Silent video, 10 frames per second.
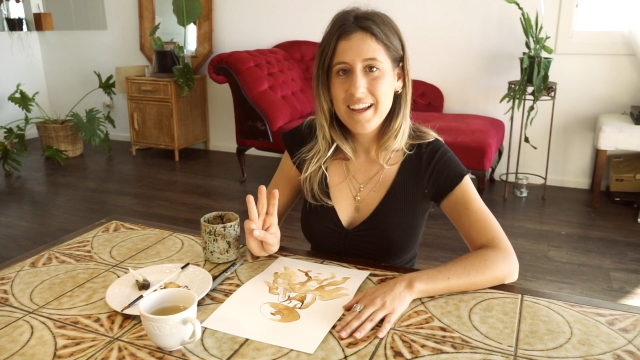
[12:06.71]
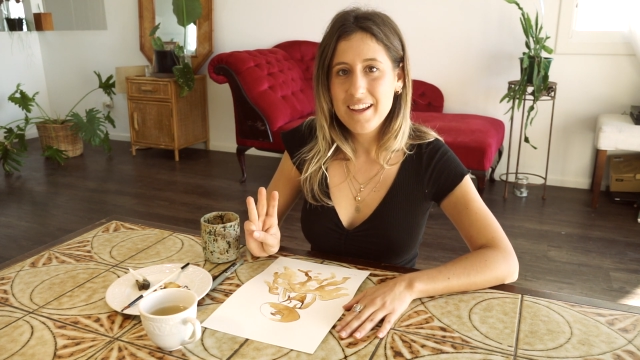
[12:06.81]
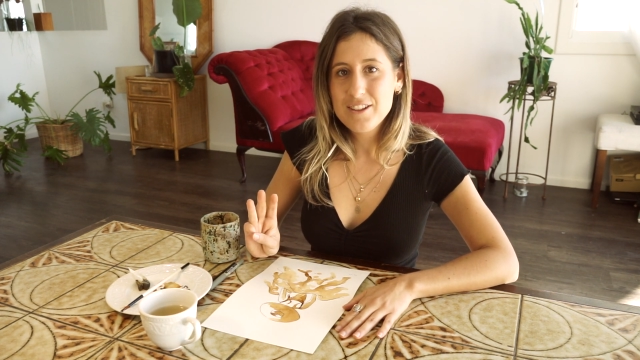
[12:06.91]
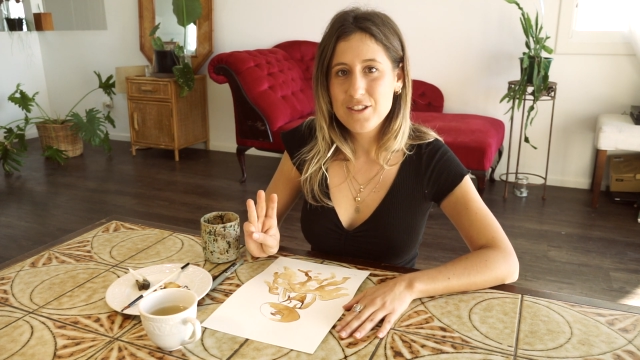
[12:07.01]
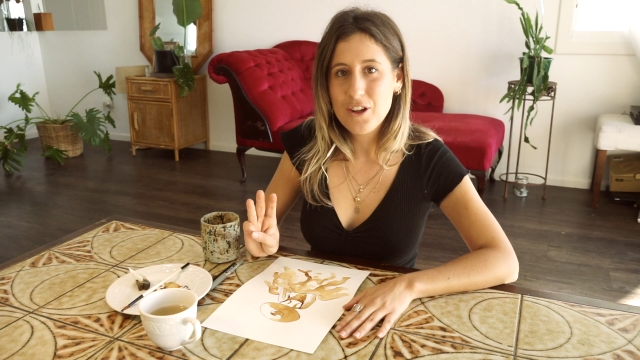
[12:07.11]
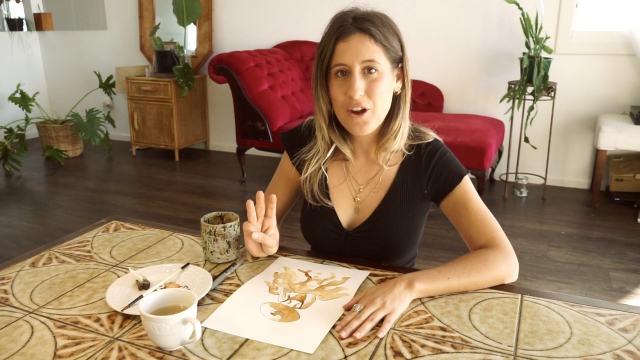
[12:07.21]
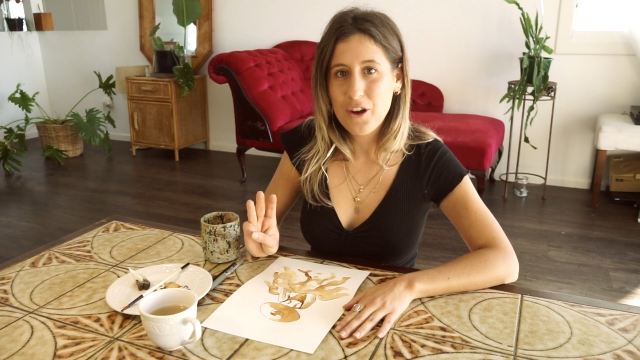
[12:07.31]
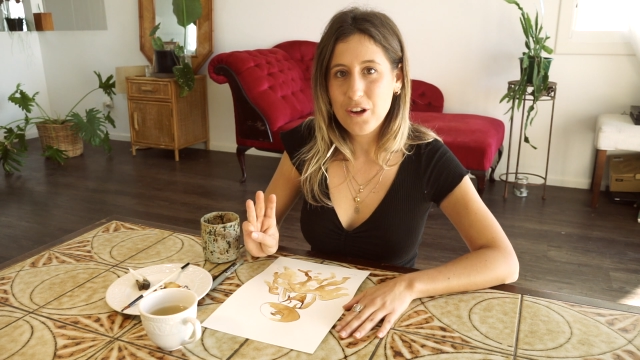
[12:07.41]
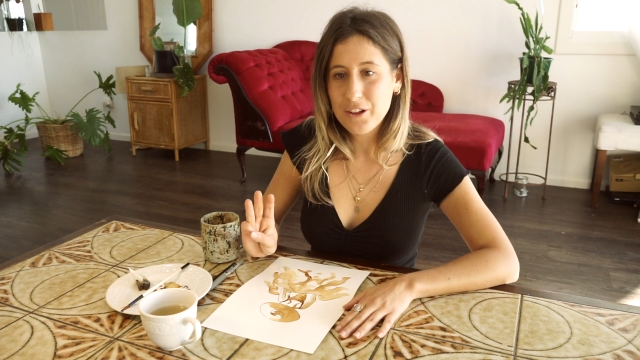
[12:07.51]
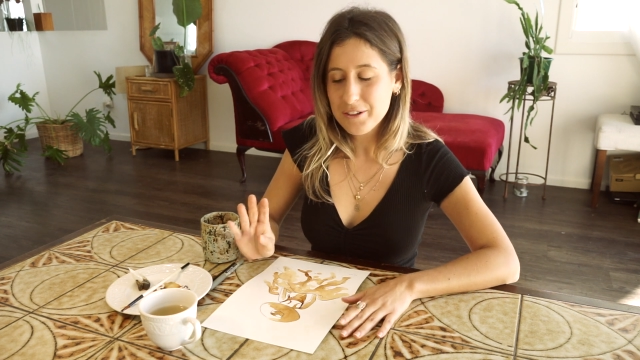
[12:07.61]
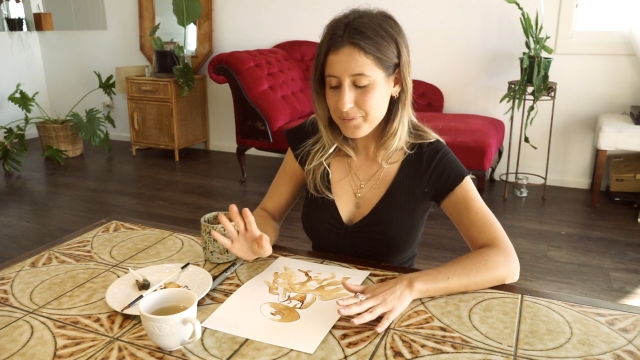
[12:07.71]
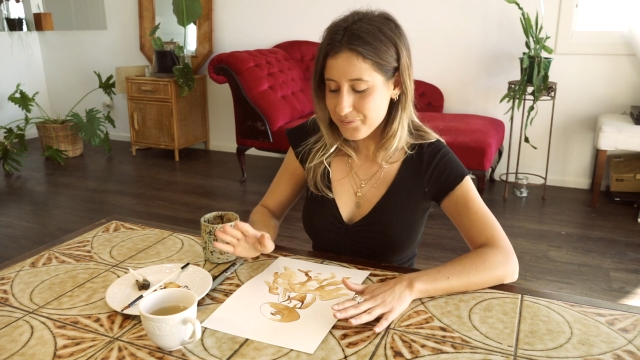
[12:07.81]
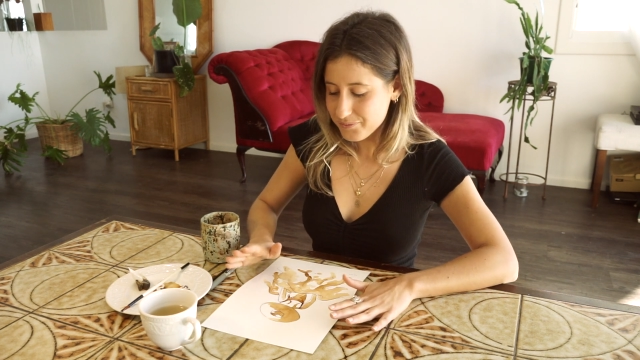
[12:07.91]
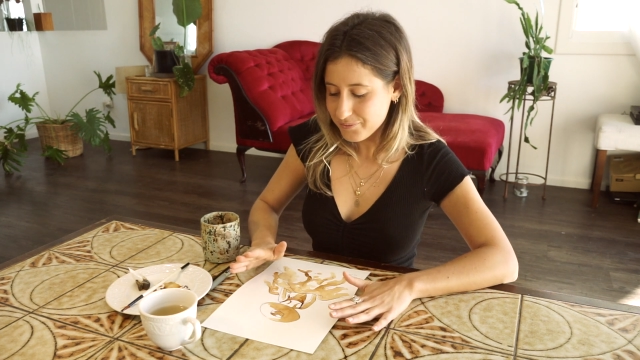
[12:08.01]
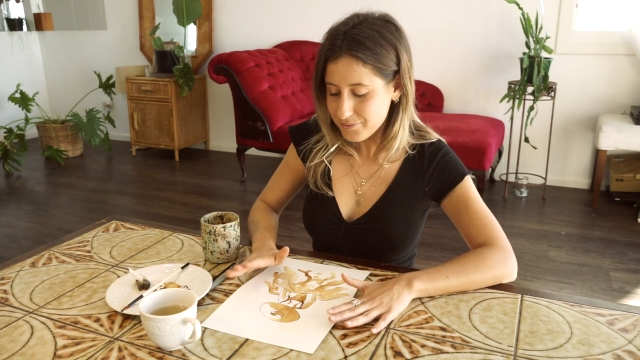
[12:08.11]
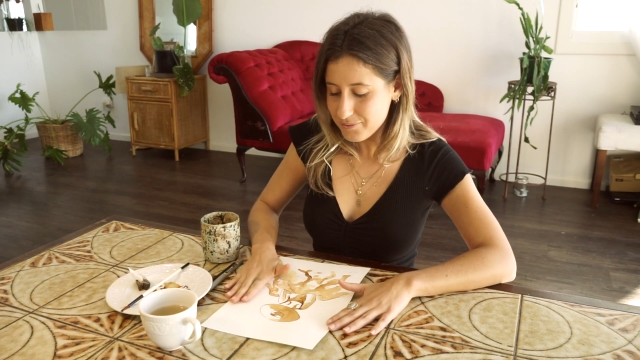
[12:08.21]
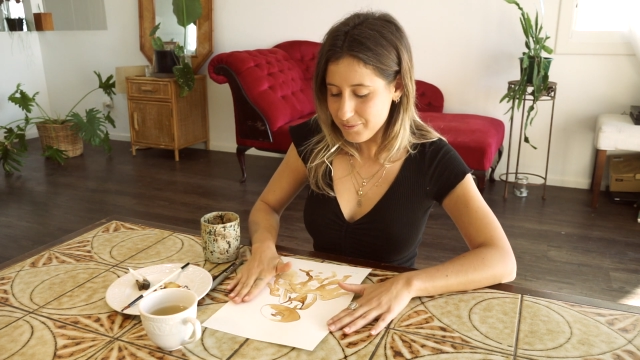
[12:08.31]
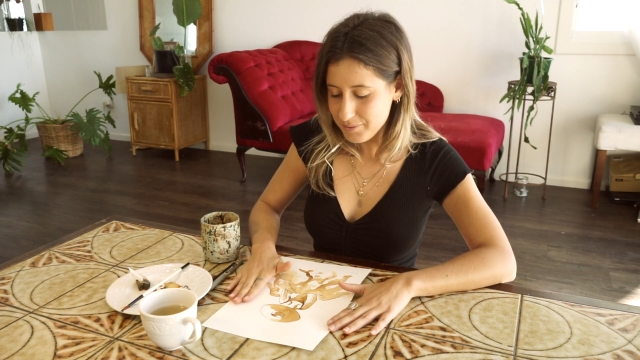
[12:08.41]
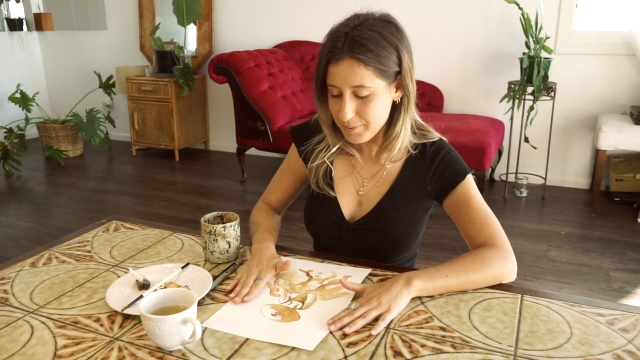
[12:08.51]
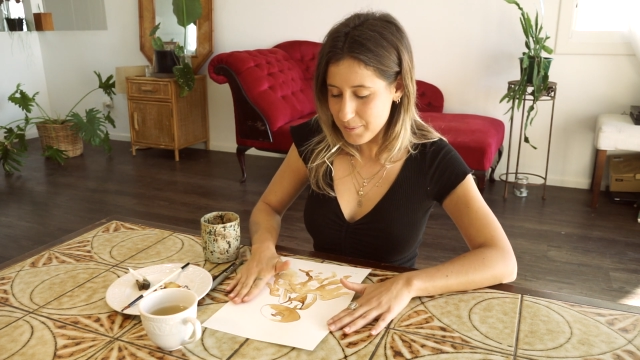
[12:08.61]
So
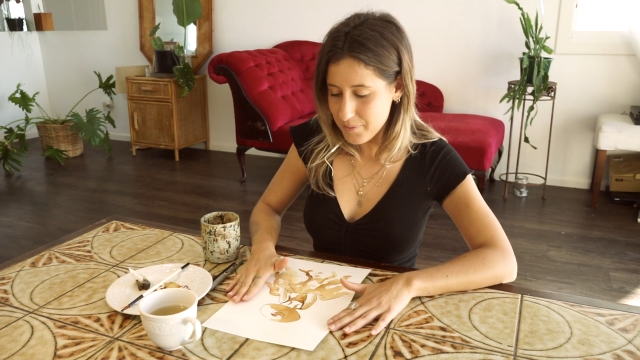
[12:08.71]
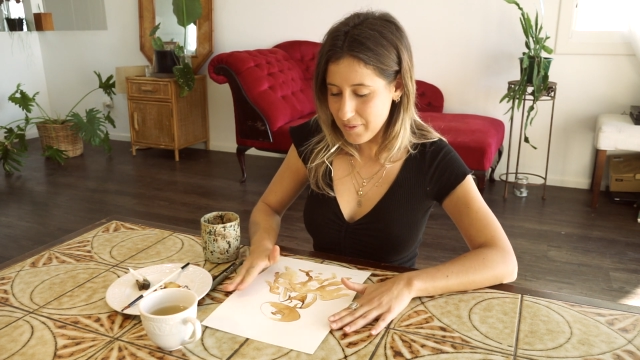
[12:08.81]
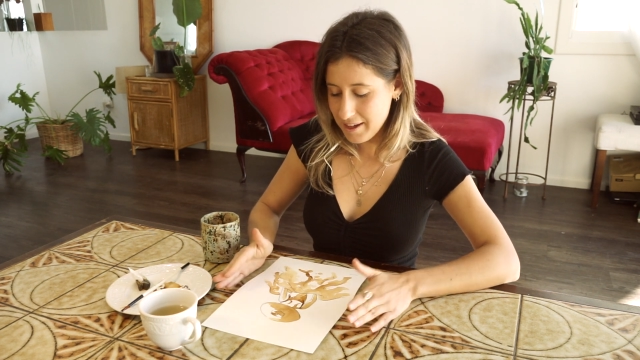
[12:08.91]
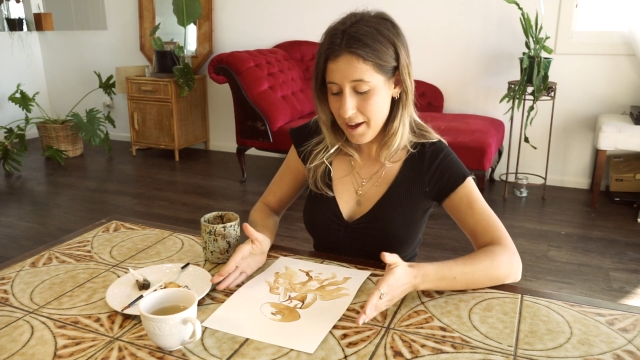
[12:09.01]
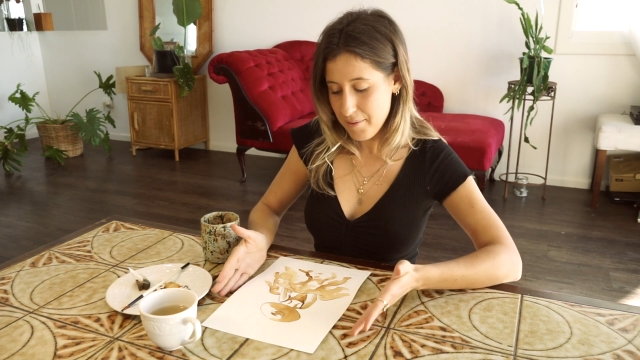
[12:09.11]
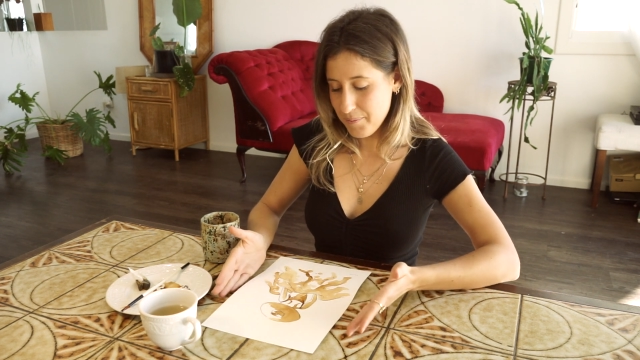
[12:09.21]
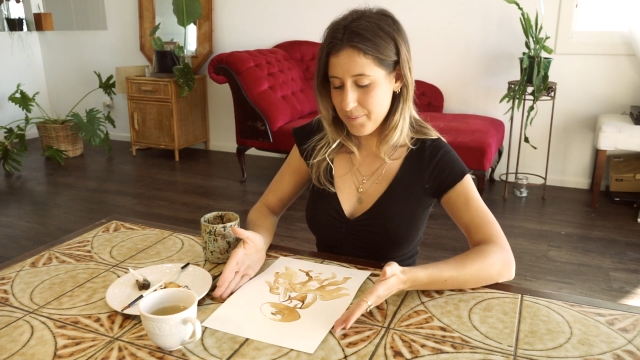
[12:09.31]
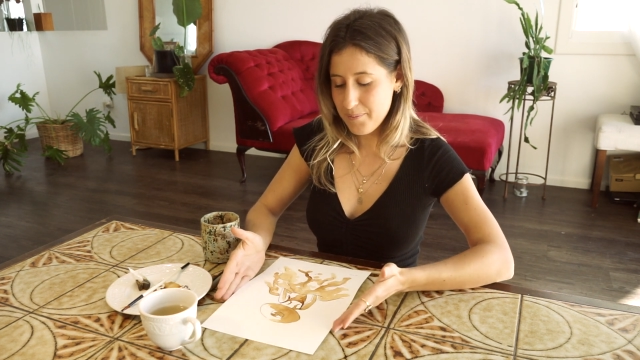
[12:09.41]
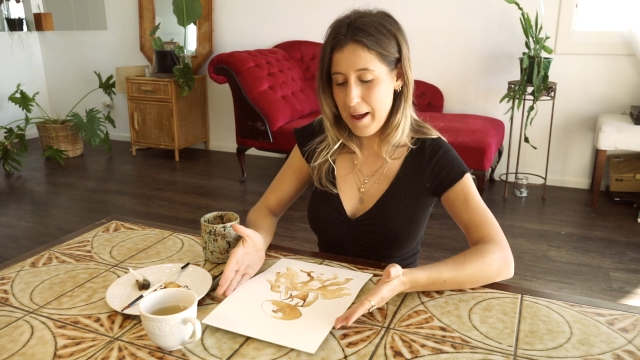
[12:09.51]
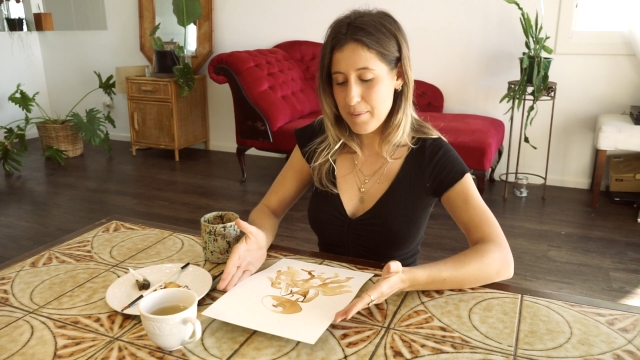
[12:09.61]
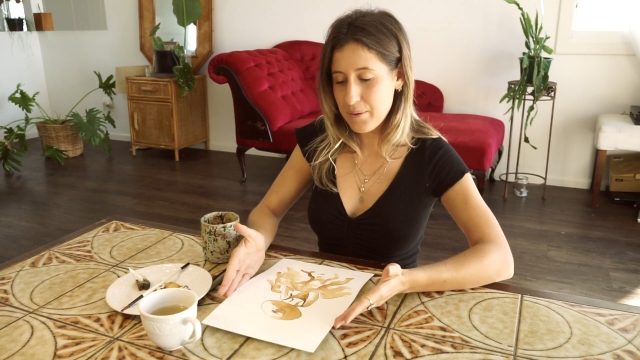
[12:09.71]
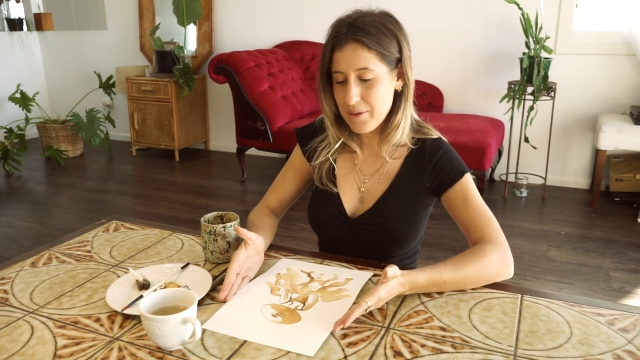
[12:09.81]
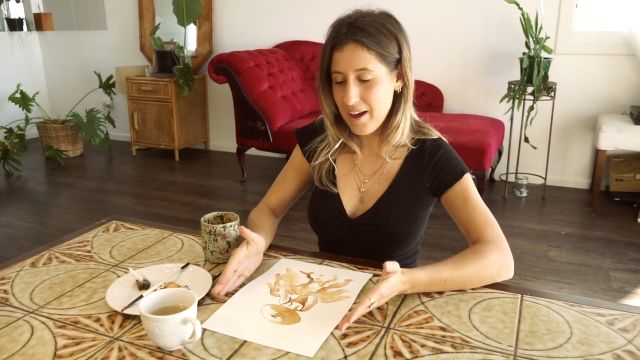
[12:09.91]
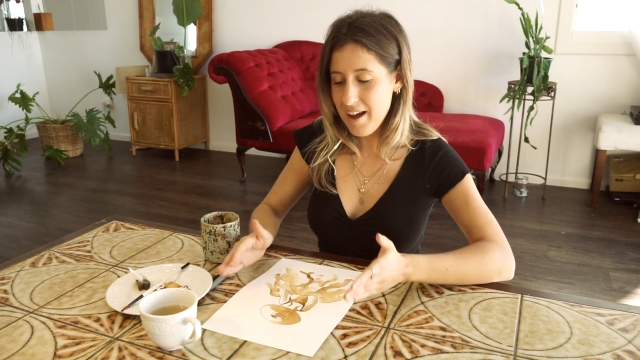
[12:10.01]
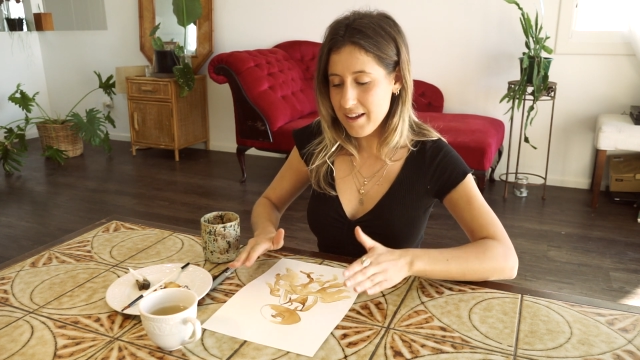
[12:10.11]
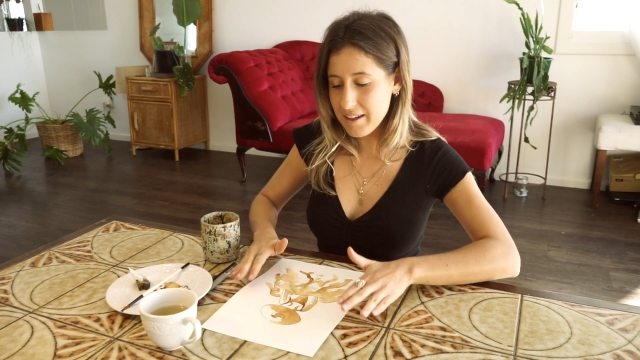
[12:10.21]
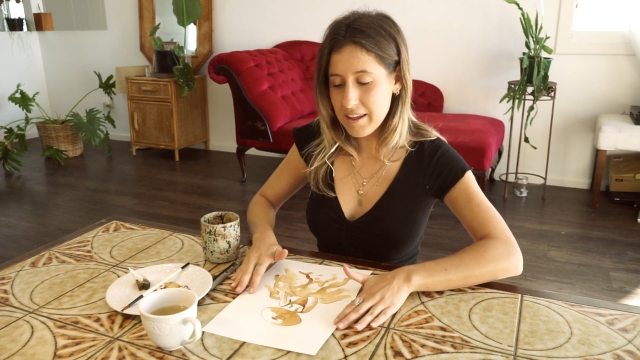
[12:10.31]
yeah, I'm happy with that.